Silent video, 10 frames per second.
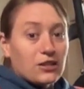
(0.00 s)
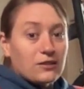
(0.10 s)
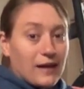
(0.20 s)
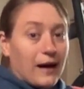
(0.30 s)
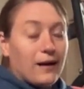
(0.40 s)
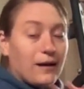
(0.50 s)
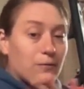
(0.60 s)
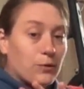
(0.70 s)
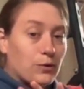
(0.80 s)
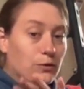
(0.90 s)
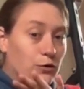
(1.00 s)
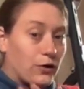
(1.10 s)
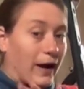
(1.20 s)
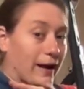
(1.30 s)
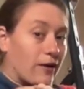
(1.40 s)
That will
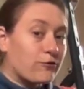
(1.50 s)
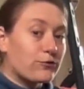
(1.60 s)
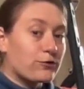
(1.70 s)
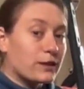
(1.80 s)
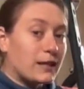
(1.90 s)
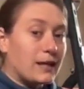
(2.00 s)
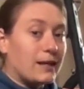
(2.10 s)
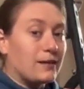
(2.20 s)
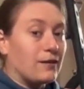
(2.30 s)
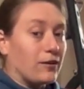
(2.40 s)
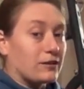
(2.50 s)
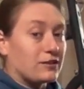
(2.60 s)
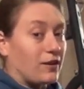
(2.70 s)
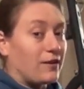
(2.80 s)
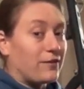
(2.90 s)
create a really nice
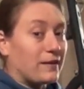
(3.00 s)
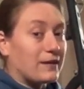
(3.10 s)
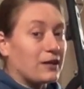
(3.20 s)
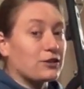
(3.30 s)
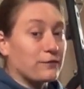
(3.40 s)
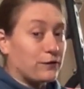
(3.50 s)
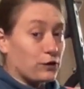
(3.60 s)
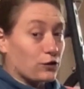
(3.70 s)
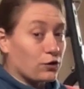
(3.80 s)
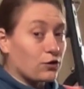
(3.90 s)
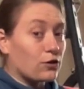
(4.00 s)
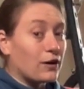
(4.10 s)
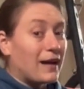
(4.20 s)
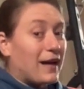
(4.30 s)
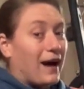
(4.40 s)
solid foundation for your core
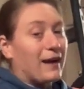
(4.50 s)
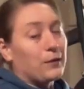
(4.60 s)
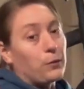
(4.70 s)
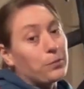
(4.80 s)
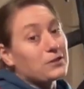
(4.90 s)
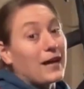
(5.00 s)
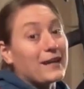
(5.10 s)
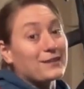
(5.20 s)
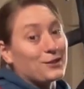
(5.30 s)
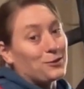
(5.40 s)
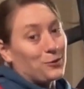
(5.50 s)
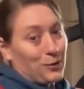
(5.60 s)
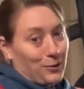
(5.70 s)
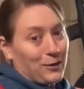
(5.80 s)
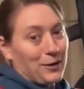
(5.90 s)
and it will protect your
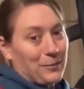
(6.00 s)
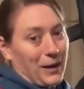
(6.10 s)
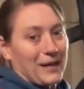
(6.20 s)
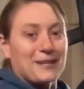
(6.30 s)
lower back.